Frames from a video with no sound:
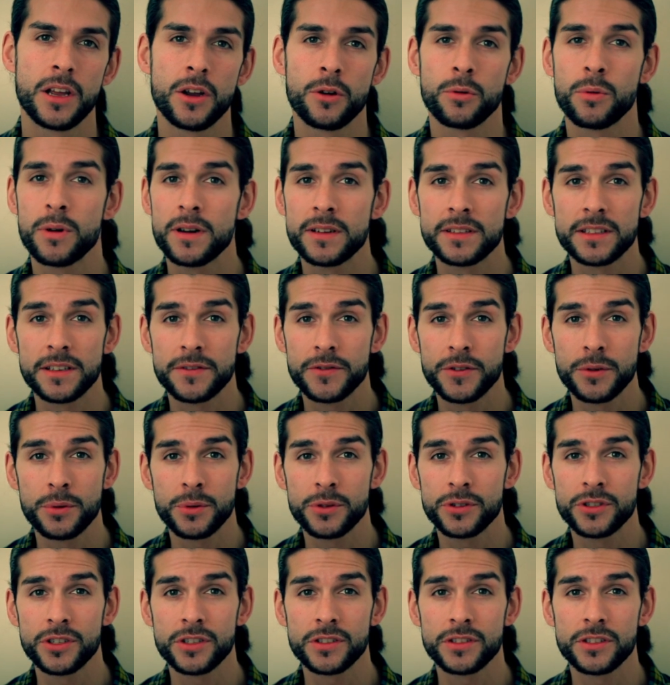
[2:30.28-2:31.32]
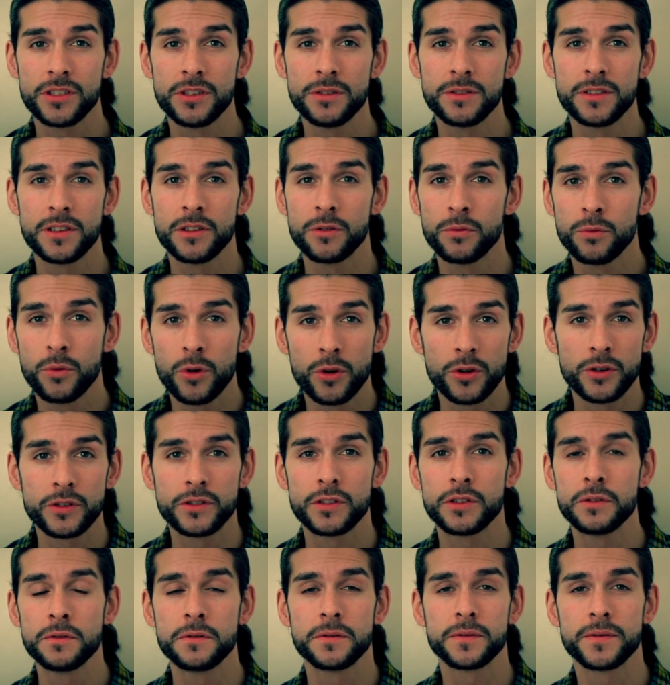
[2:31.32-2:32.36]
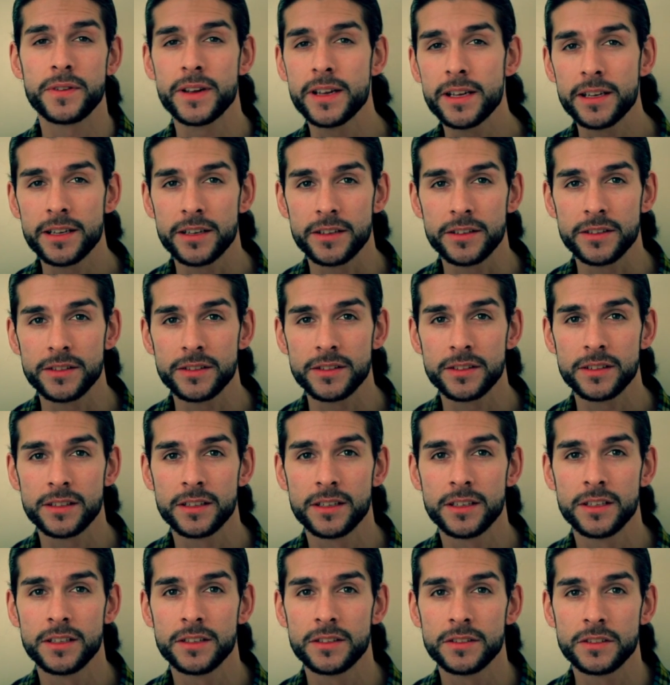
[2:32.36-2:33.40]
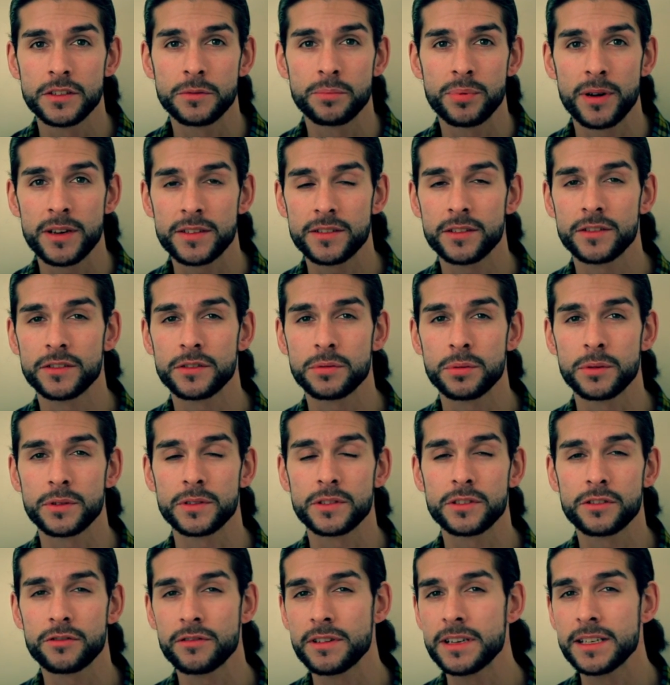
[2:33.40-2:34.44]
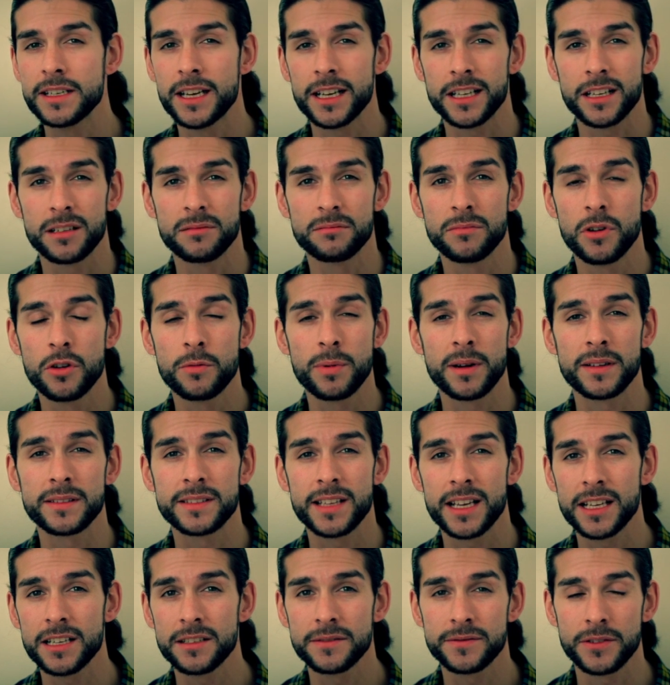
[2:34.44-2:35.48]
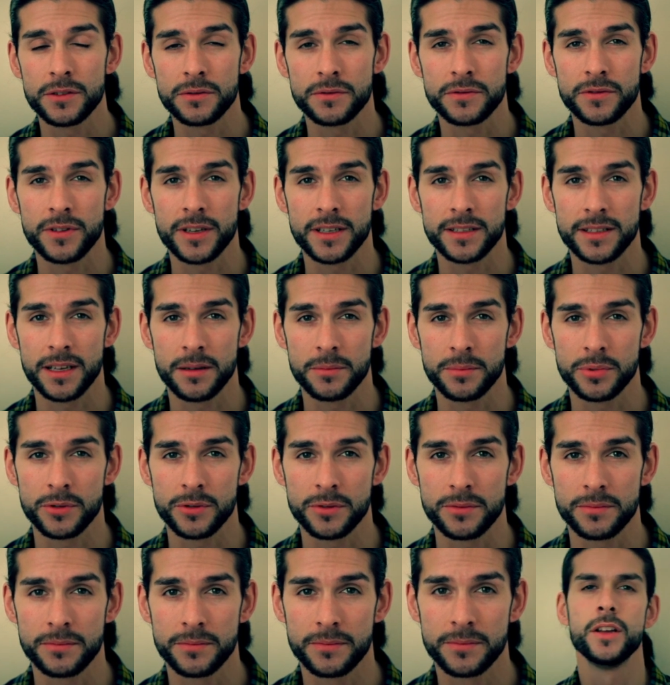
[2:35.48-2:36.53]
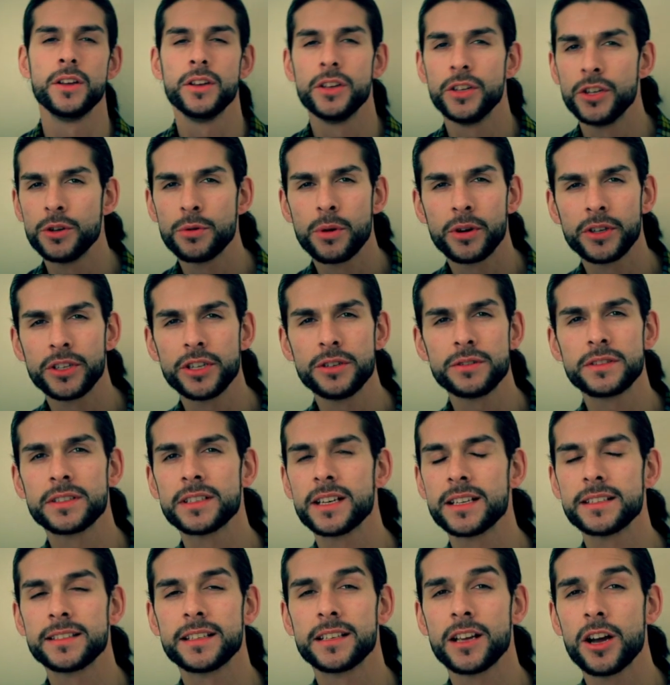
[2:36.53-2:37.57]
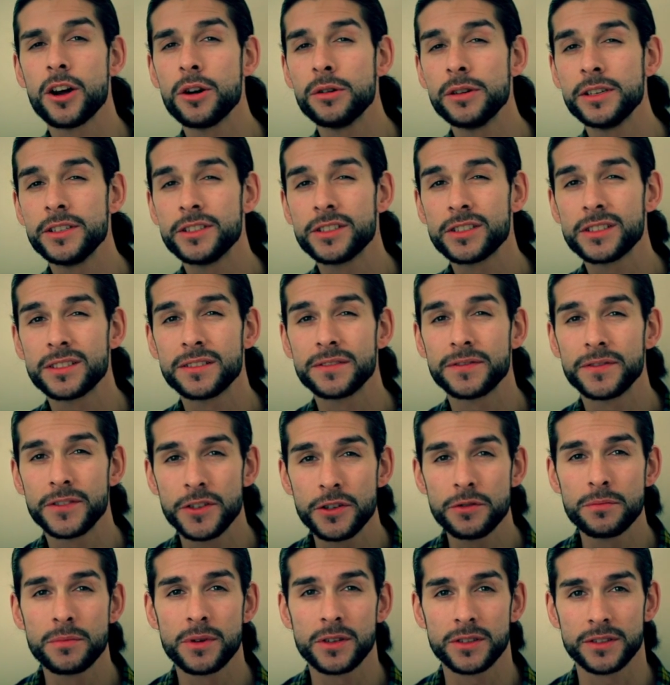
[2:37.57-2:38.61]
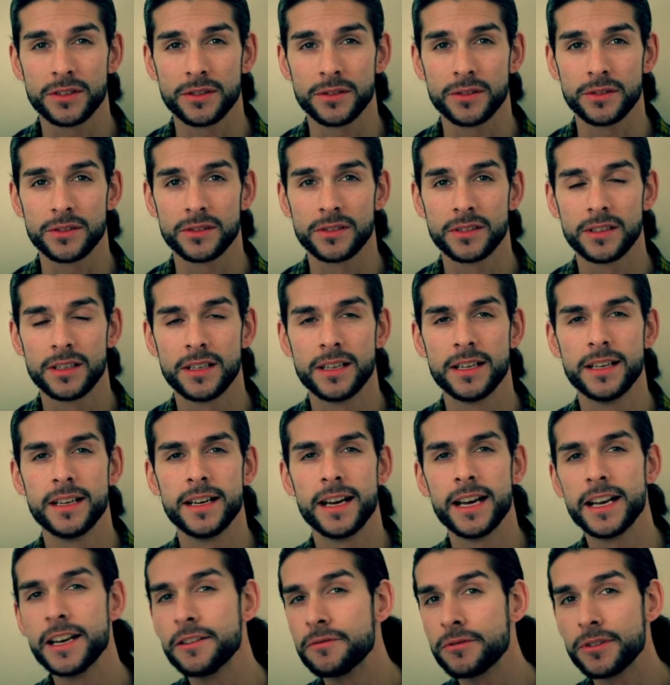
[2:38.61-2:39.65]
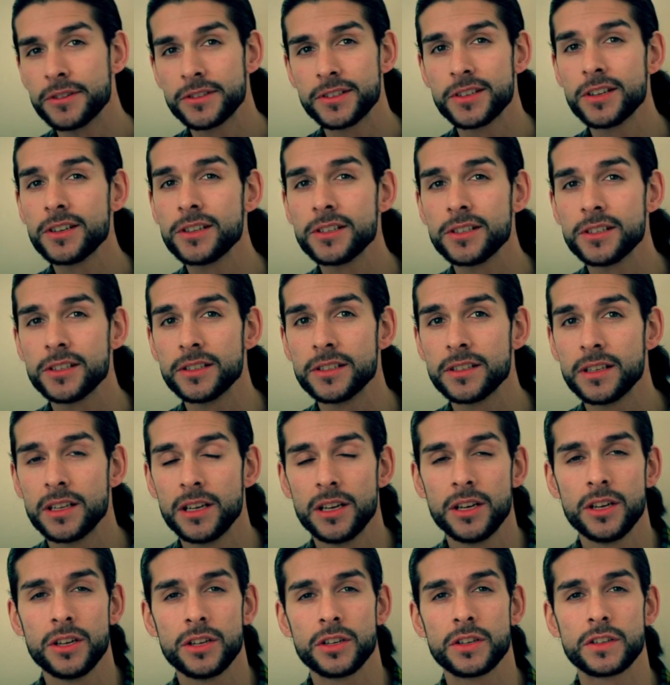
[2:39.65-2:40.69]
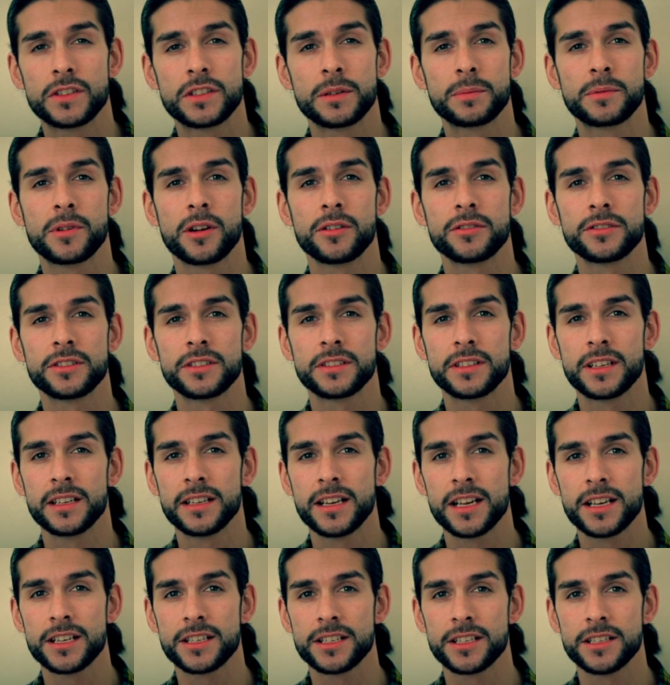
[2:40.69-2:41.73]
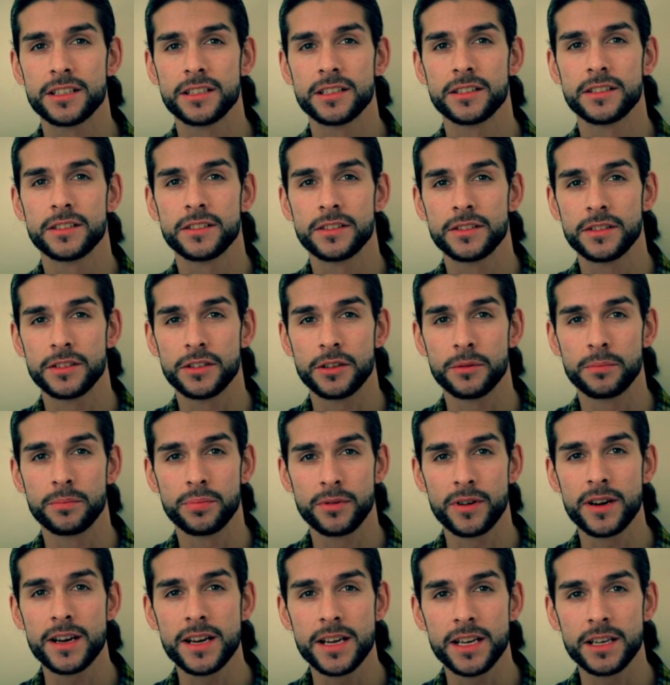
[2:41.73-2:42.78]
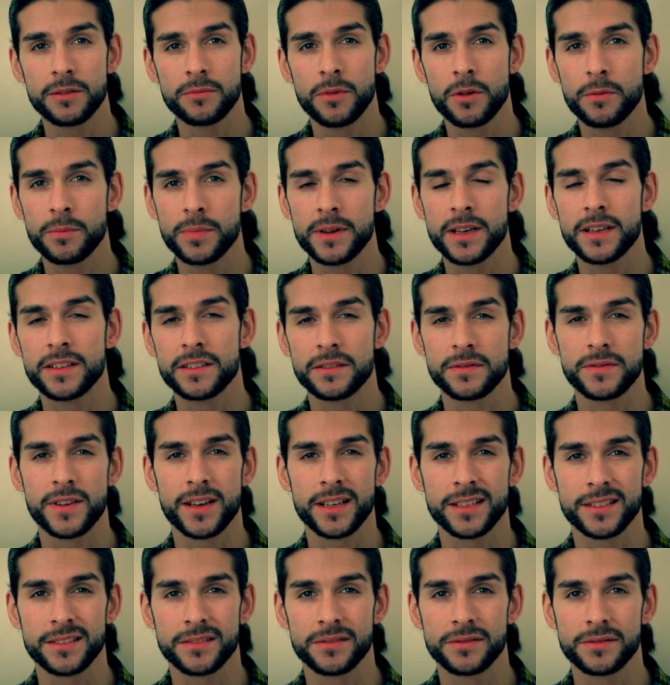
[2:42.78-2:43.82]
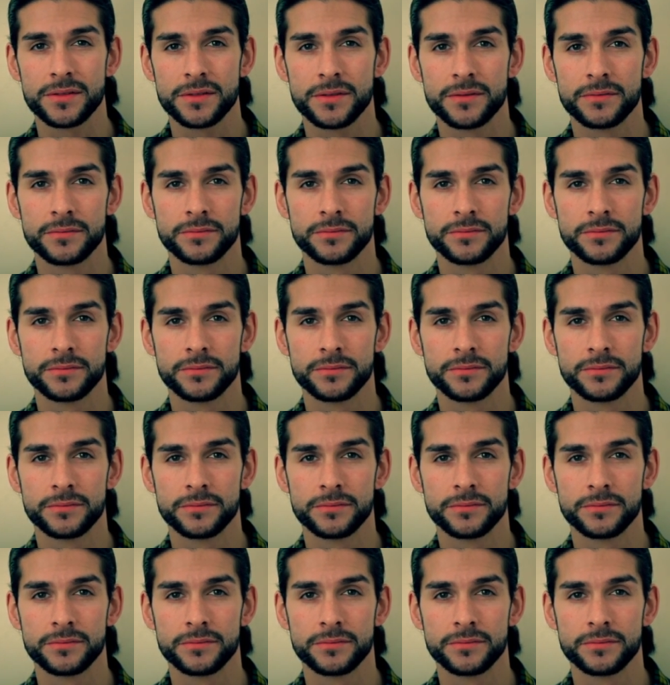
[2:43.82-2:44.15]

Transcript: Whereas if you were just using one or two fingers to press onto a screen like a mobile telephone, for example, you are utilizing only just a few muscles, and in return, your subconscious connection to your brain won't be as effective.